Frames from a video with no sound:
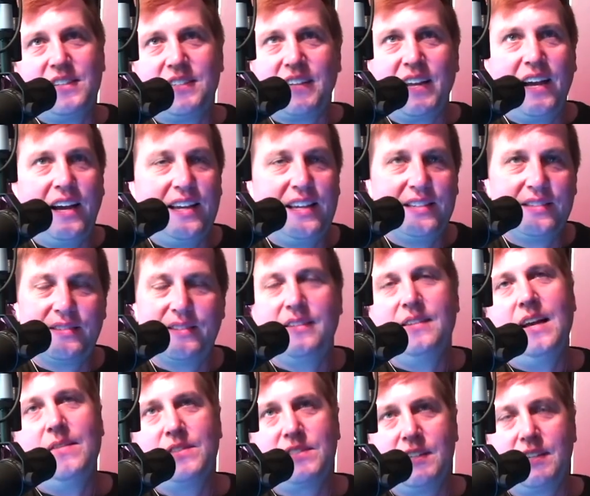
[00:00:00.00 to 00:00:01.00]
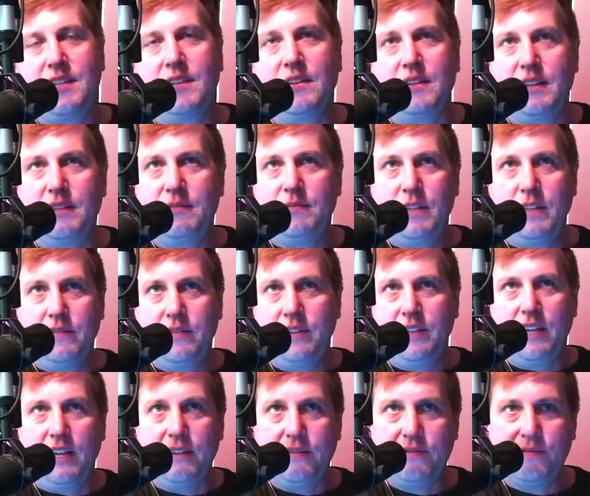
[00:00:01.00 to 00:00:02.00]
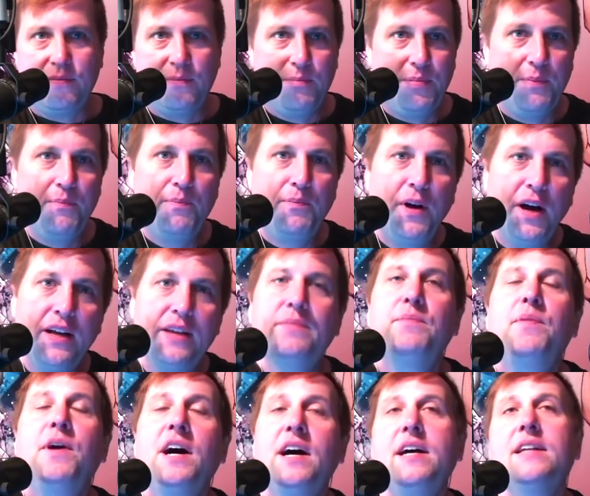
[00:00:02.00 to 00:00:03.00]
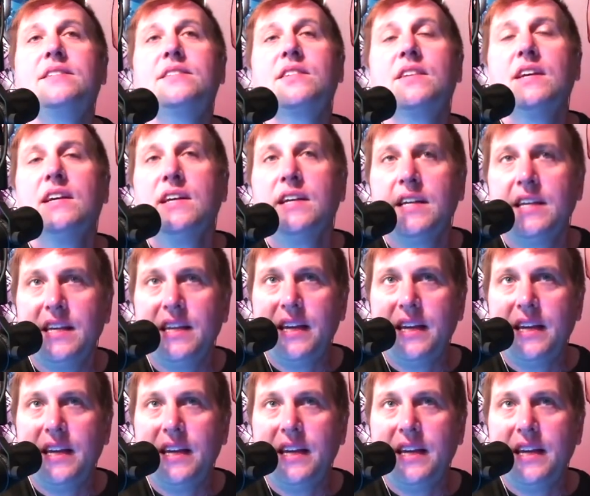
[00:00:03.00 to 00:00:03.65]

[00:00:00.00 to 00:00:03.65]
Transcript: guy, he's obviously killing it, living life. Mm-hmm. Uh, obviously but, killing but it. He